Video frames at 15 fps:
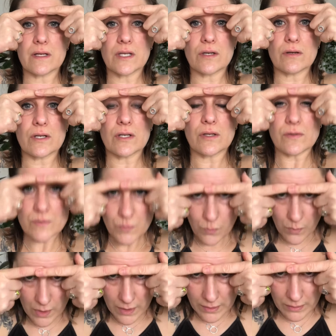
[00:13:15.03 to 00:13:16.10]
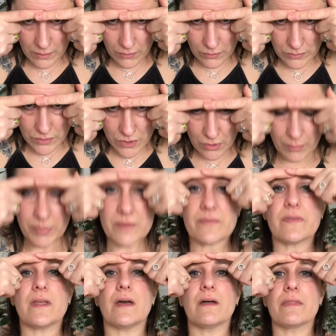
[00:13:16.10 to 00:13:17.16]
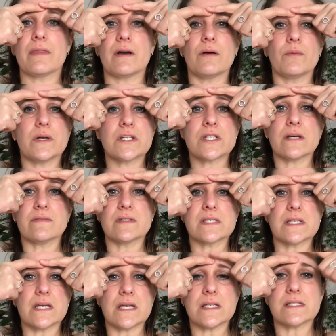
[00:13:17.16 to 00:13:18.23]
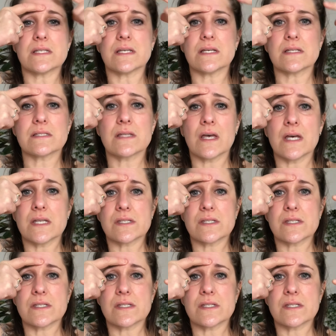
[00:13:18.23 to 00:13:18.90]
you can use one on top of the other, whichever's easiest.